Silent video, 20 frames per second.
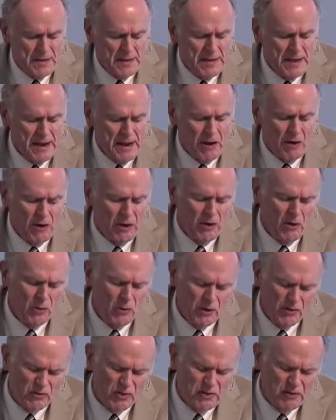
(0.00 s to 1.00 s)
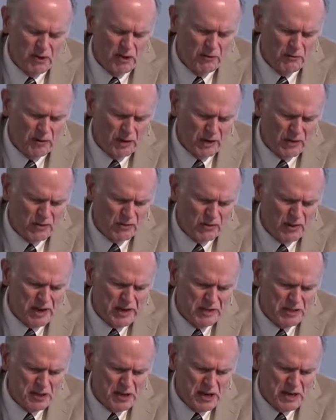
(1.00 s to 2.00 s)
Now, what's in Leviticus
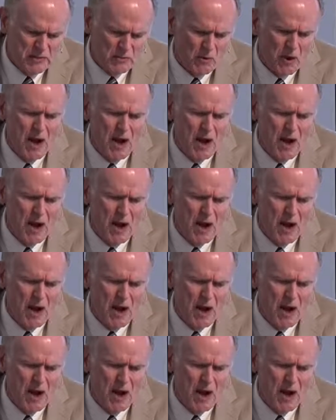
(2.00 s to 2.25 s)
18?